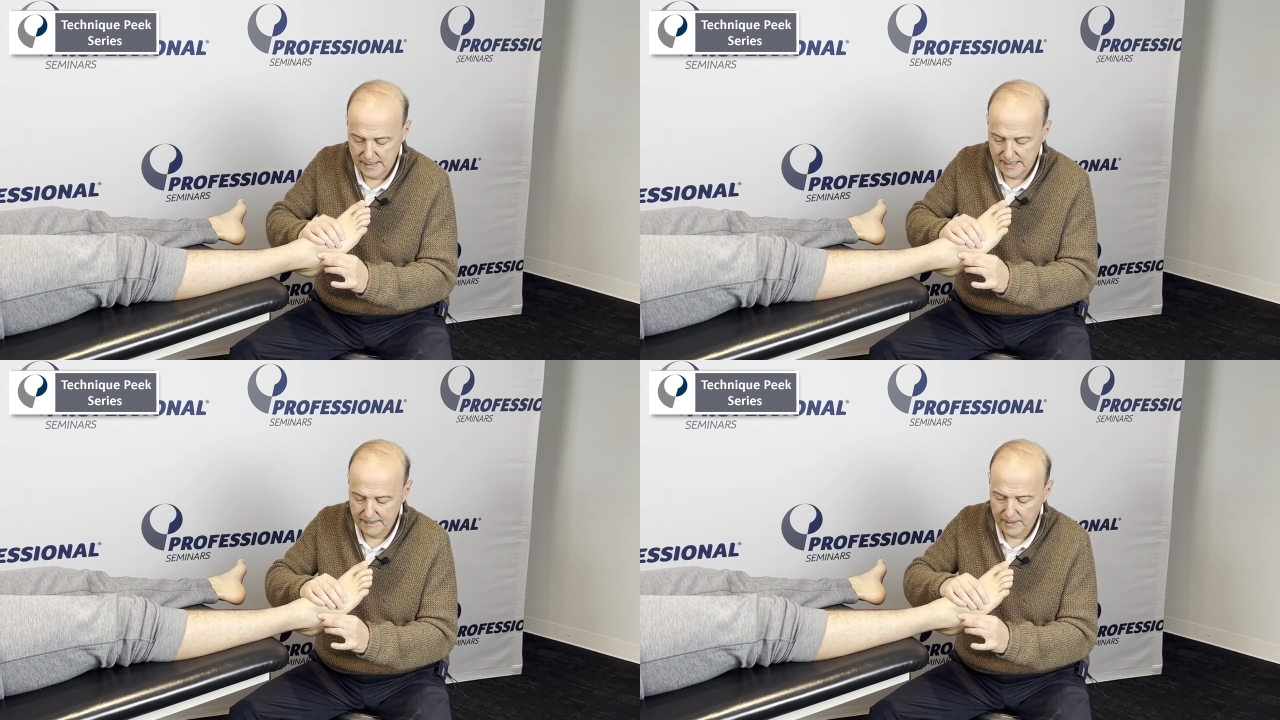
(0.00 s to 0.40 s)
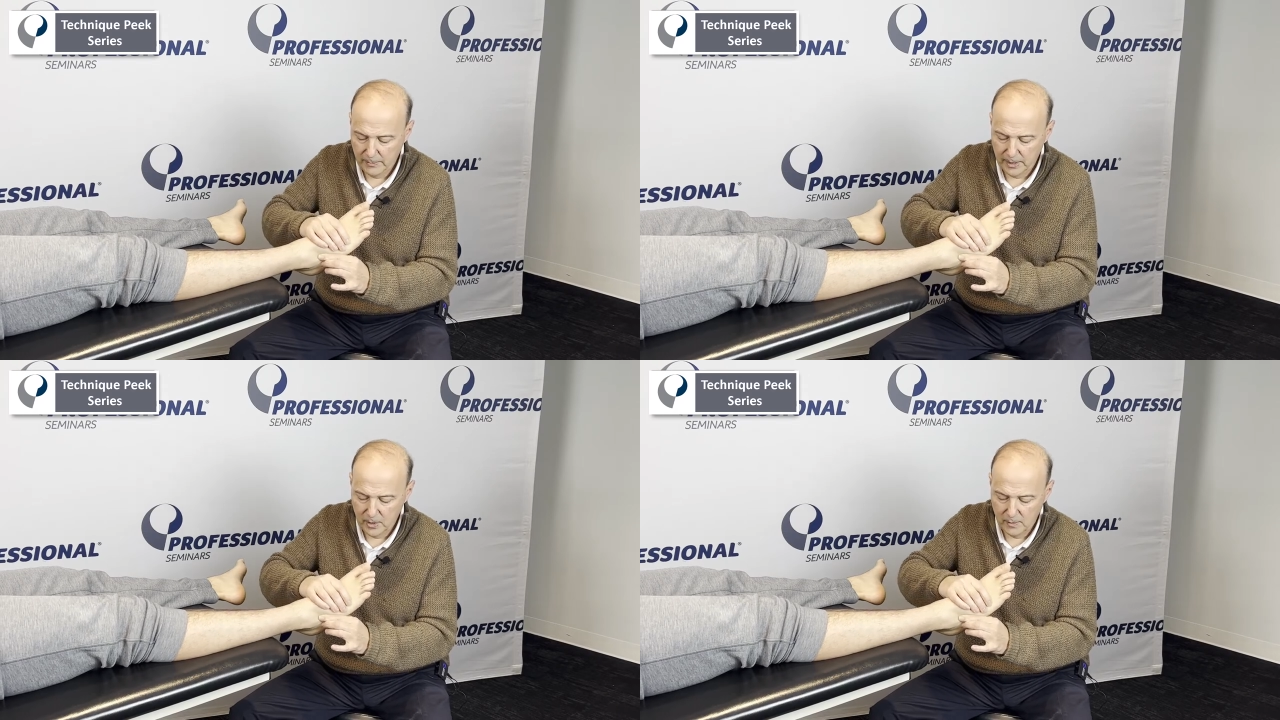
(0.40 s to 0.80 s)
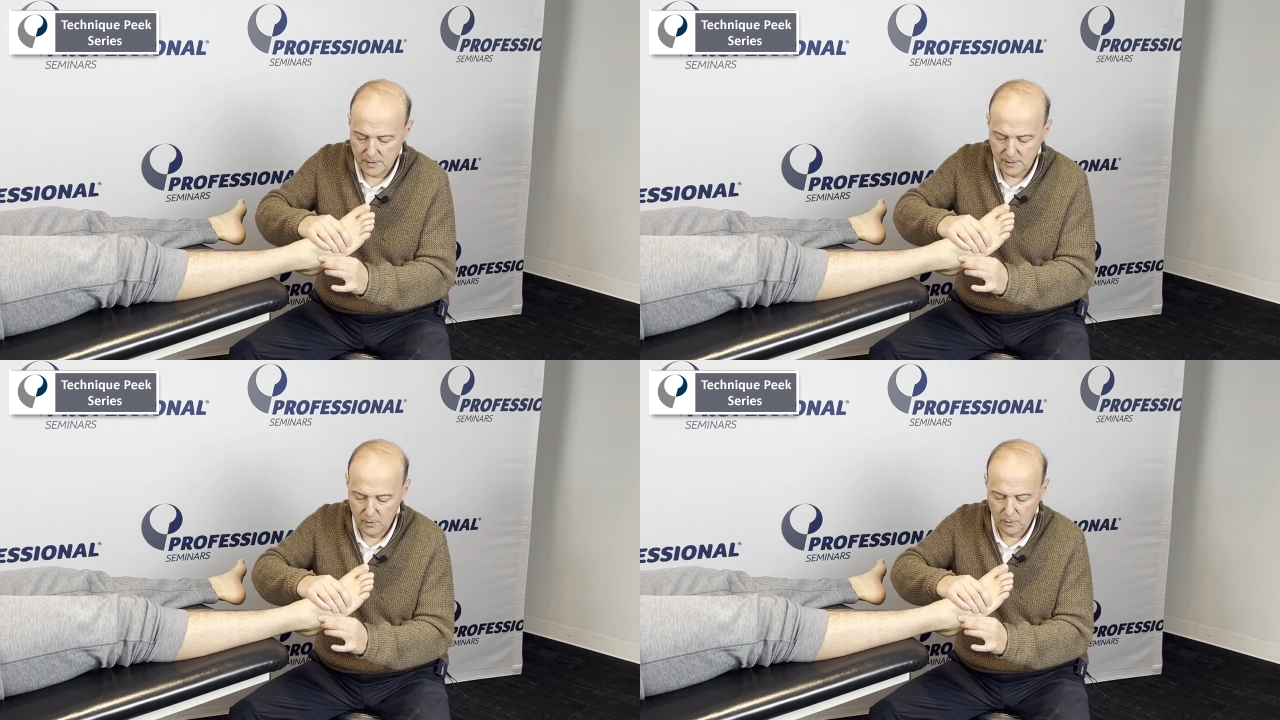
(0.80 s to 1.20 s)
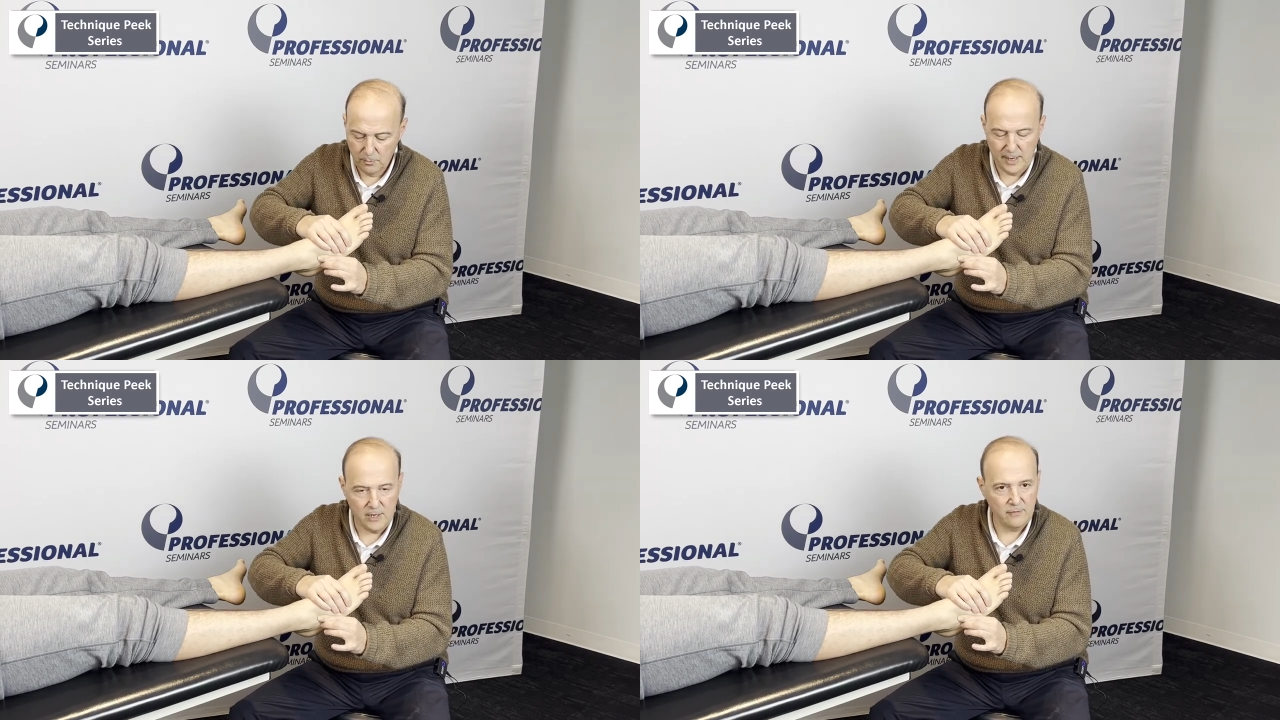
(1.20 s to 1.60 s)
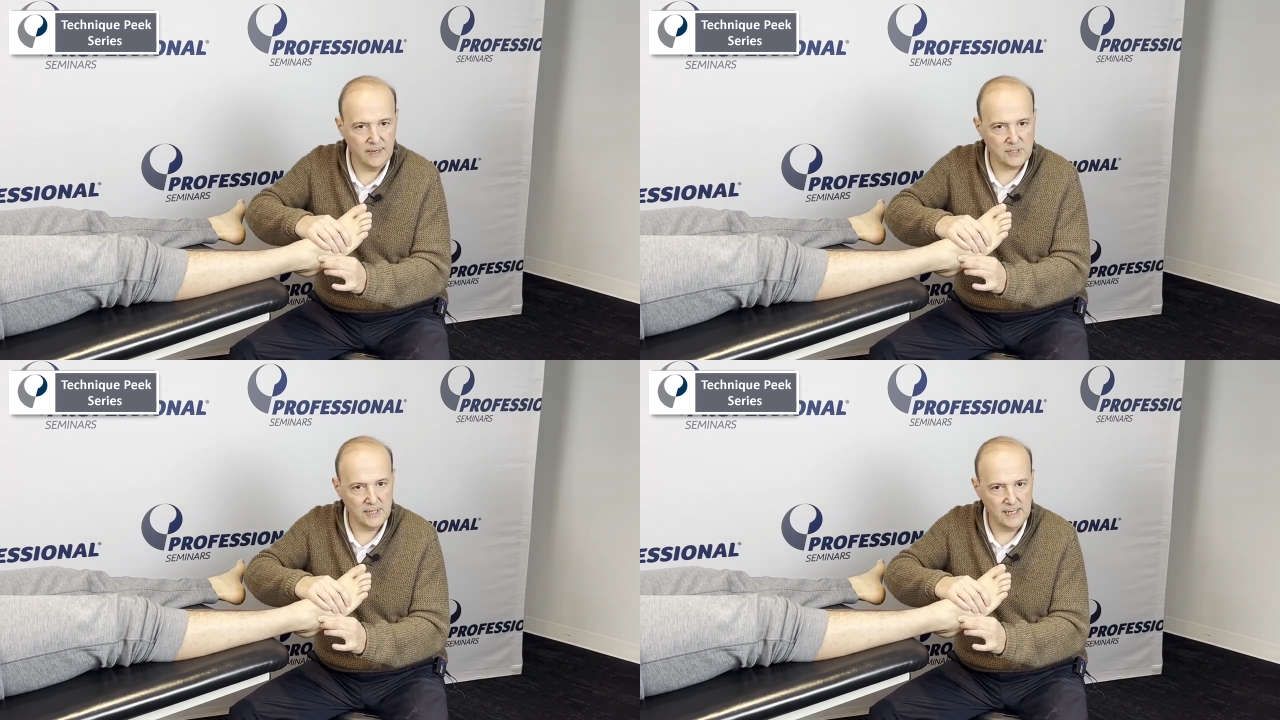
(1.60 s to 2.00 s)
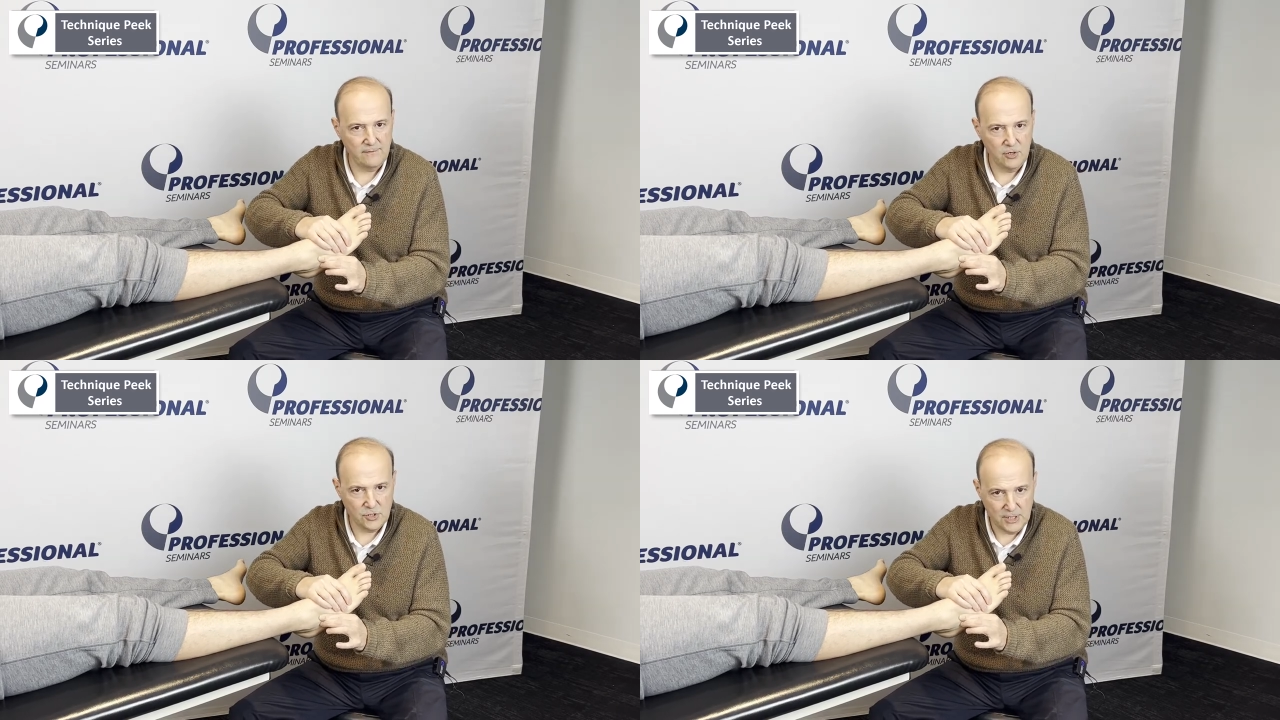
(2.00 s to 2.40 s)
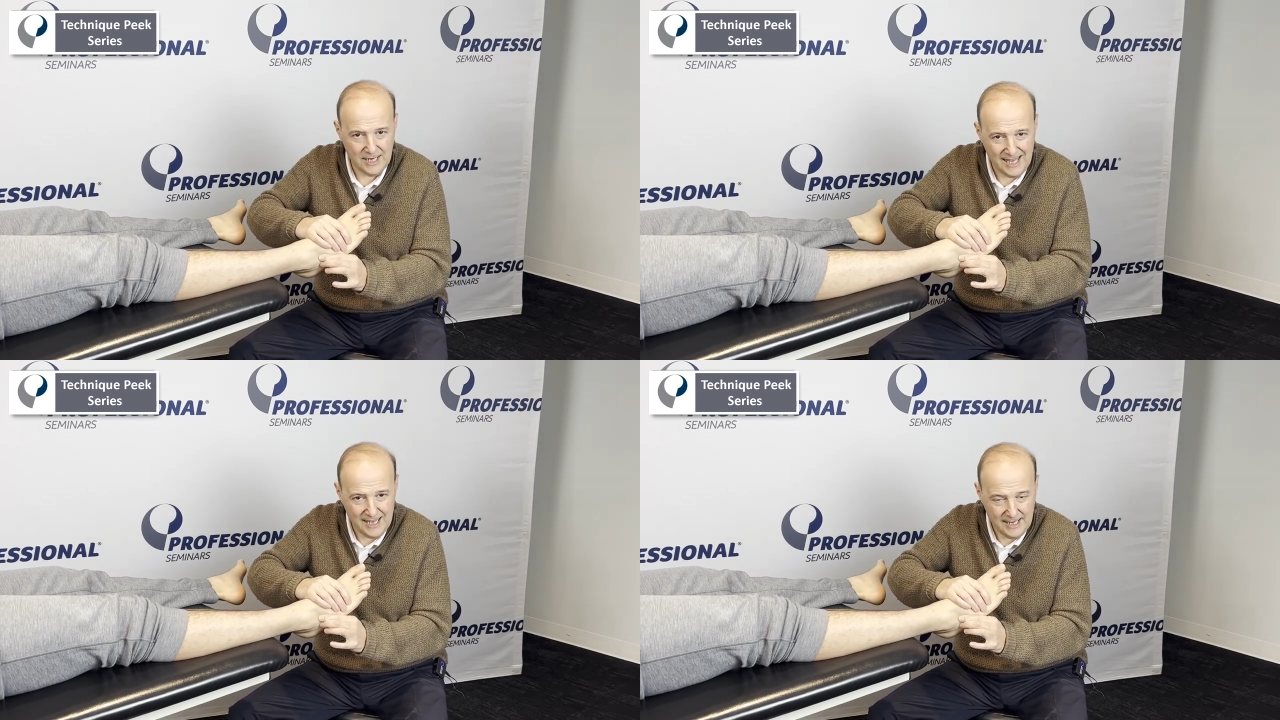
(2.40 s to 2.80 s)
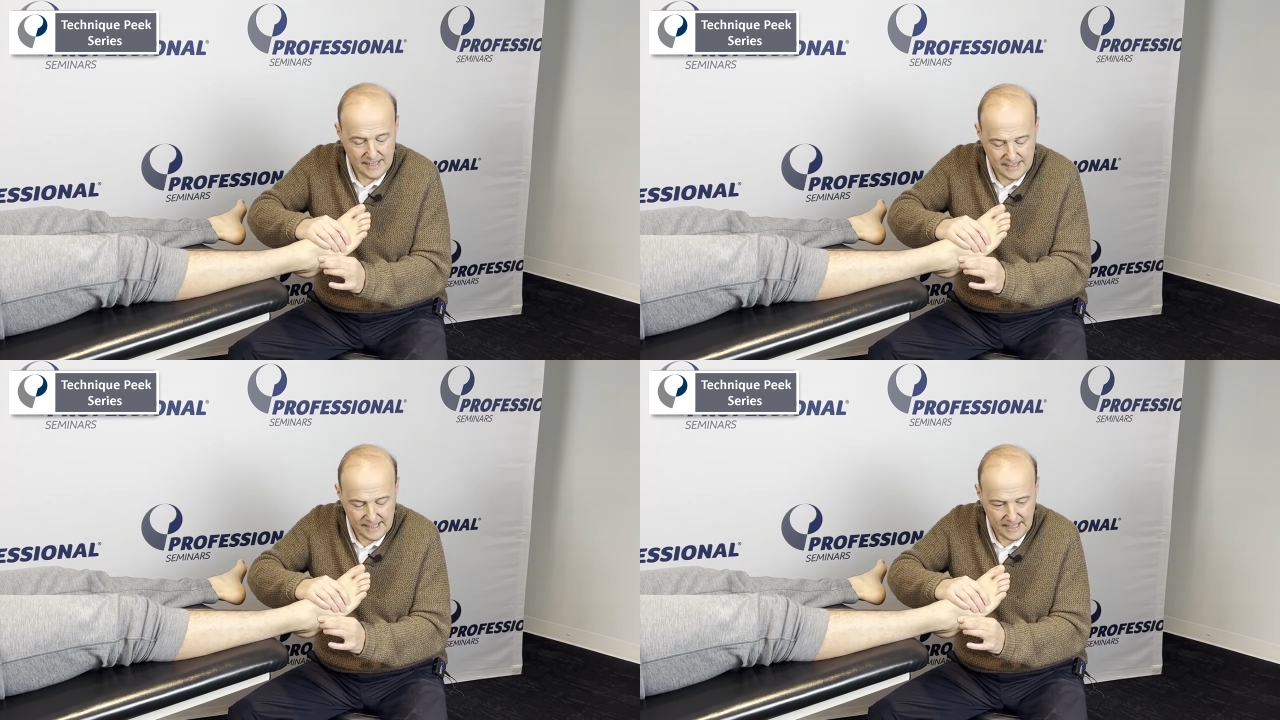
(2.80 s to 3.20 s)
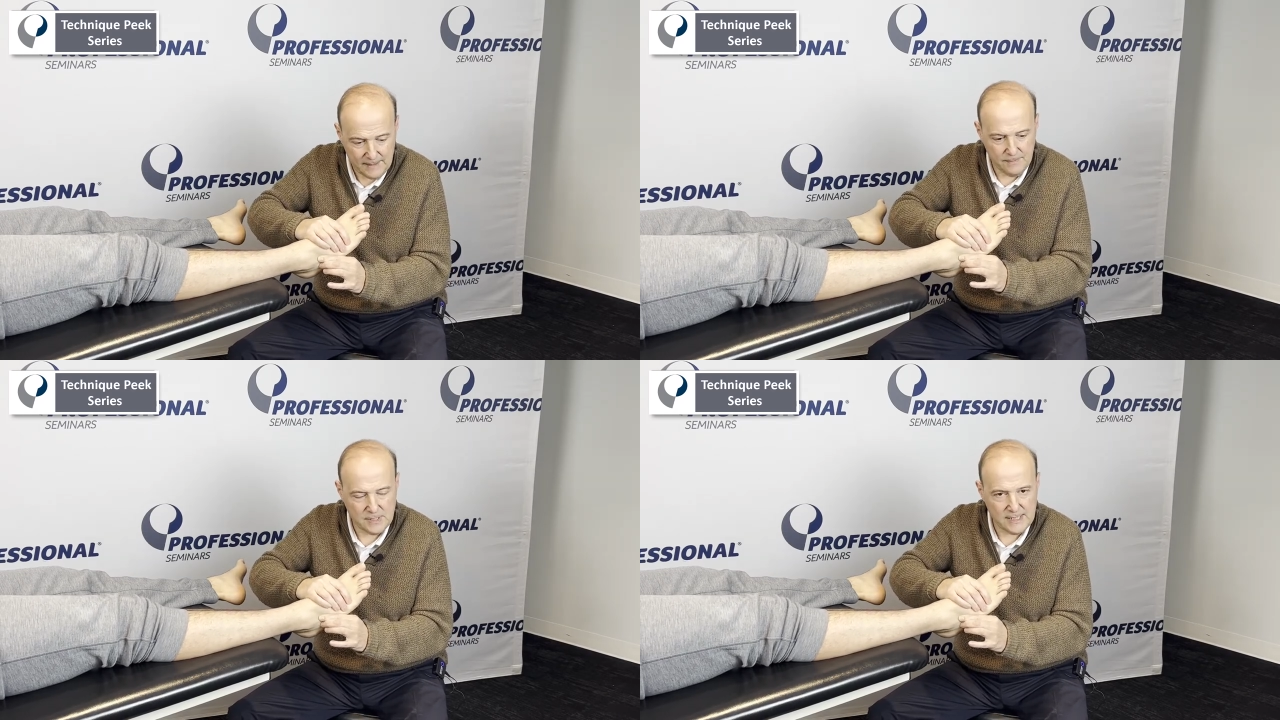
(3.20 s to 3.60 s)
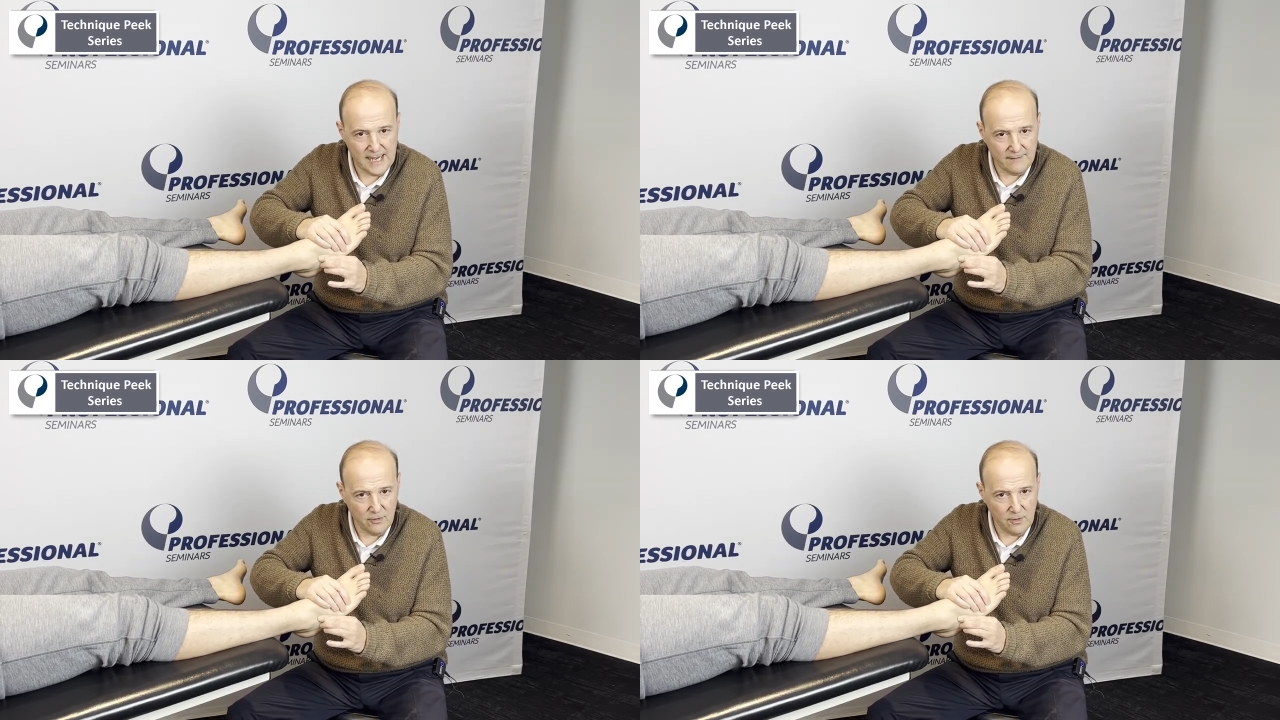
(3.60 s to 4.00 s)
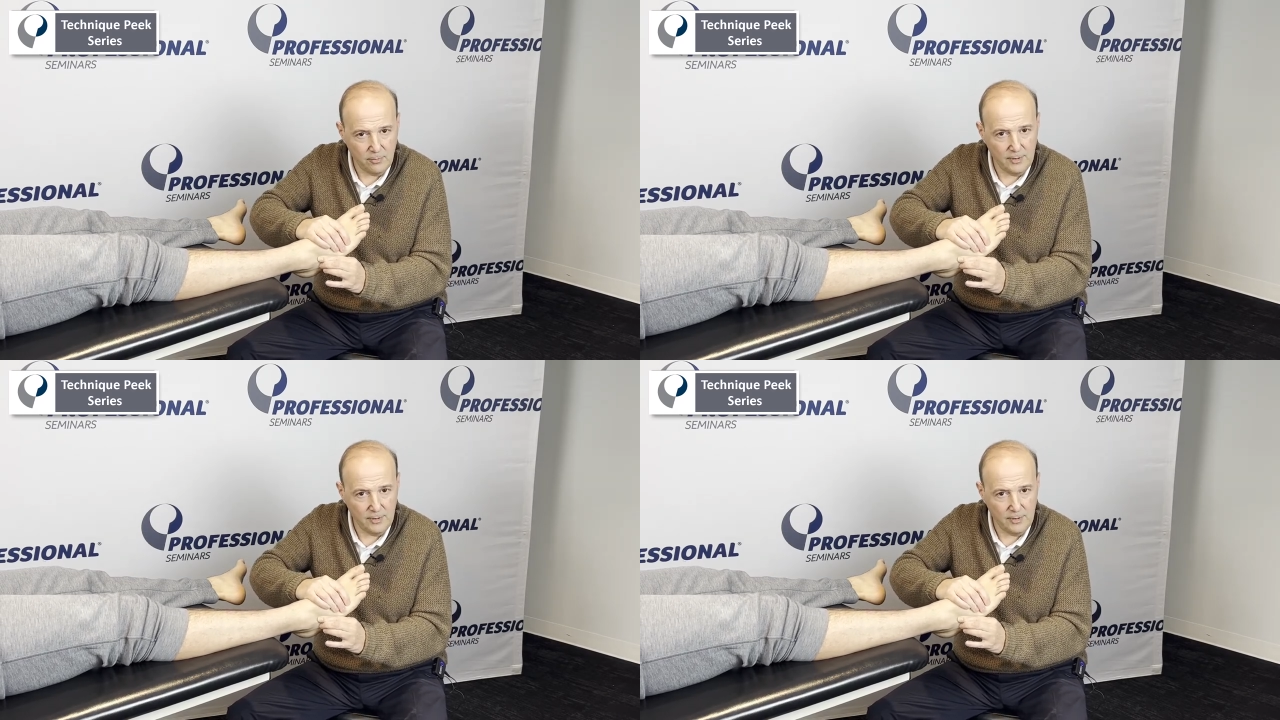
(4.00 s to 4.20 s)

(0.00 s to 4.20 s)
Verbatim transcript: Same thing, we can go into a little plantar flexion inversion, take up the slack for our